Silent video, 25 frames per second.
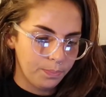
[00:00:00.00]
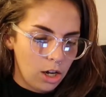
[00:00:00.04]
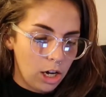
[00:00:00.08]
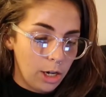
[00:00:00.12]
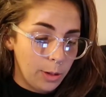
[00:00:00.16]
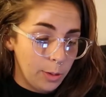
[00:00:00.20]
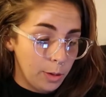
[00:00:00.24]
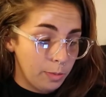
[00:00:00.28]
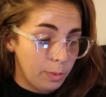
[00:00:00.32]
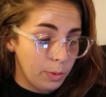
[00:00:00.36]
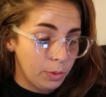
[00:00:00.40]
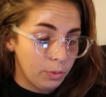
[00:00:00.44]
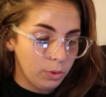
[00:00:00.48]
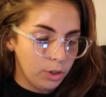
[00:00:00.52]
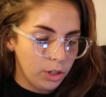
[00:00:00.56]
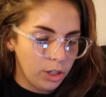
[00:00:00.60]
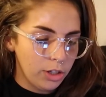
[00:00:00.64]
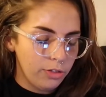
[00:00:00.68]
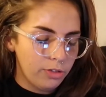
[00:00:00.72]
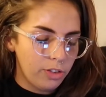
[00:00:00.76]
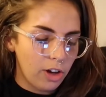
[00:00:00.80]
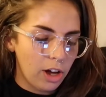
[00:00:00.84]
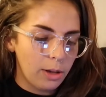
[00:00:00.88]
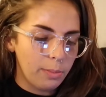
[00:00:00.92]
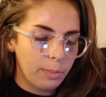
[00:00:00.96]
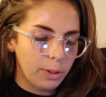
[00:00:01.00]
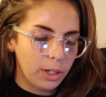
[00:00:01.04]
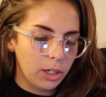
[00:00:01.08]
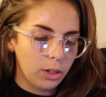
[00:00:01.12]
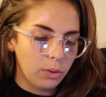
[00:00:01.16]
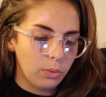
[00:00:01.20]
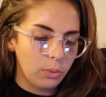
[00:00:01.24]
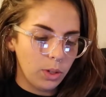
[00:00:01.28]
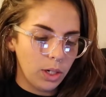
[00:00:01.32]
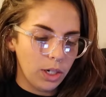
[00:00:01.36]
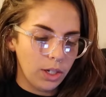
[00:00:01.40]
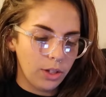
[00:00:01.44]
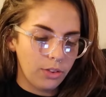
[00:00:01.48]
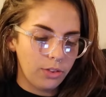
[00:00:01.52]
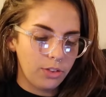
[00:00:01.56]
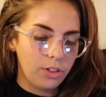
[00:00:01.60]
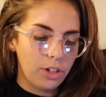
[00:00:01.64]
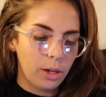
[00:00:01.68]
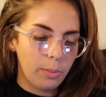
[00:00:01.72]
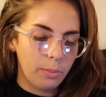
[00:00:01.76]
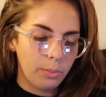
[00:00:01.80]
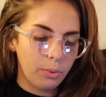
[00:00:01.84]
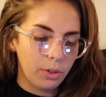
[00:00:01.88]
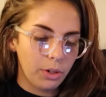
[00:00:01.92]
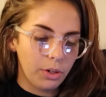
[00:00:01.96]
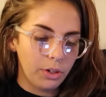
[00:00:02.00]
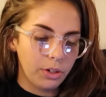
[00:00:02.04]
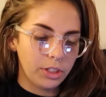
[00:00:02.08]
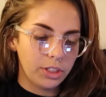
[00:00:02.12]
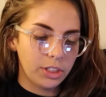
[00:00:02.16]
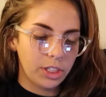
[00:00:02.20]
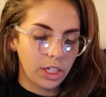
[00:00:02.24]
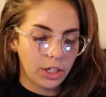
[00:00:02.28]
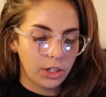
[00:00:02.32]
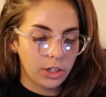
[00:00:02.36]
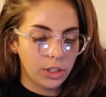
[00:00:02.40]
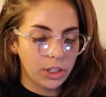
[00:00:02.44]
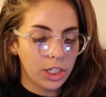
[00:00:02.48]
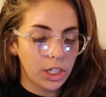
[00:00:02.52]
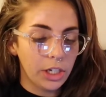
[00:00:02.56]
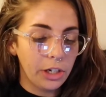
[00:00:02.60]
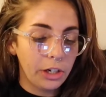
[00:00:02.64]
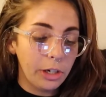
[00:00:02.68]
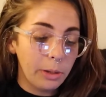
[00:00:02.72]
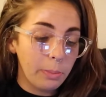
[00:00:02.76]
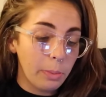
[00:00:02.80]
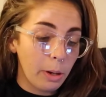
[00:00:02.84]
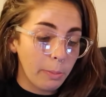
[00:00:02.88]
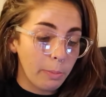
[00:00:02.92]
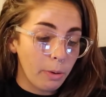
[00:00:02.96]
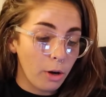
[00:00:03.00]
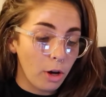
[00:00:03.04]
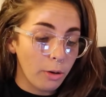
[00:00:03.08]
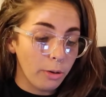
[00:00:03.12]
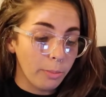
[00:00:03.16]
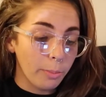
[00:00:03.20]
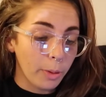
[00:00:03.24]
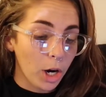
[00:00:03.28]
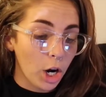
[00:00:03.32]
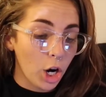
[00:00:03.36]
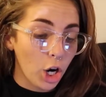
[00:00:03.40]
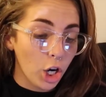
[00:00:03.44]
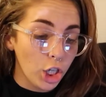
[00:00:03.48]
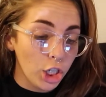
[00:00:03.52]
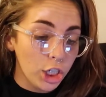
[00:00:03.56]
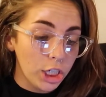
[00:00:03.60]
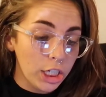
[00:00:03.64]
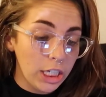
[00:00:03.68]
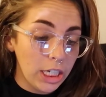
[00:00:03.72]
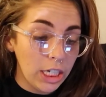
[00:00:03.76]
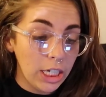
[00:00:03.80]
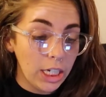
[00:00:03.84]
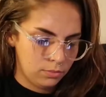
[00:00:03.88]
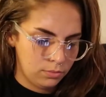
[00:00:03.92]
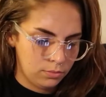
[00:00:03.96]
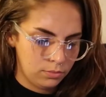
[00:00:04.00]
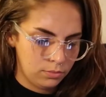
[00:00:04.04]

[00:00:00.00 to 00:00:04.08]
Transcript: I've been really vibing with Temporary Secretary by Paul McCartney.